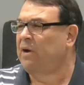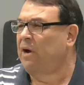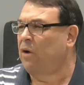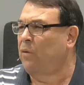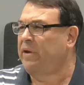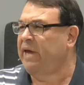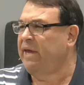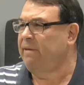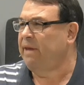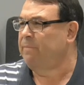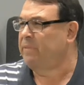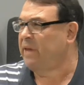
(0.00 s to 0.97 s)
Are we
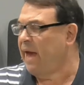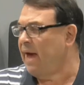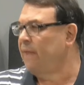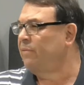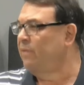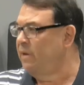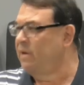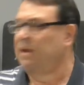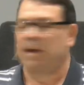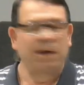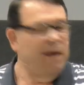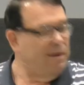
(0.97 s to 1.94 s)
keeping the count, and
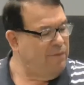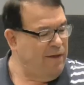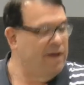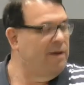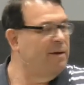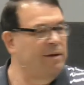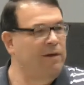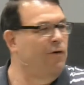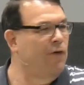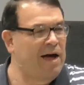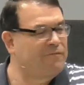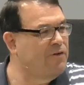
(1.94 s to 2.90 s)
then you're
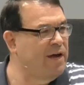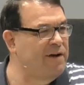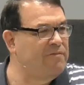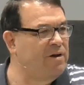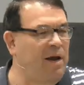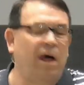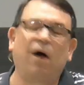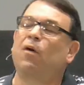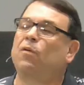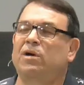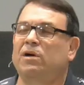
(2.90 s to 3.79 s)
not forgiven? No.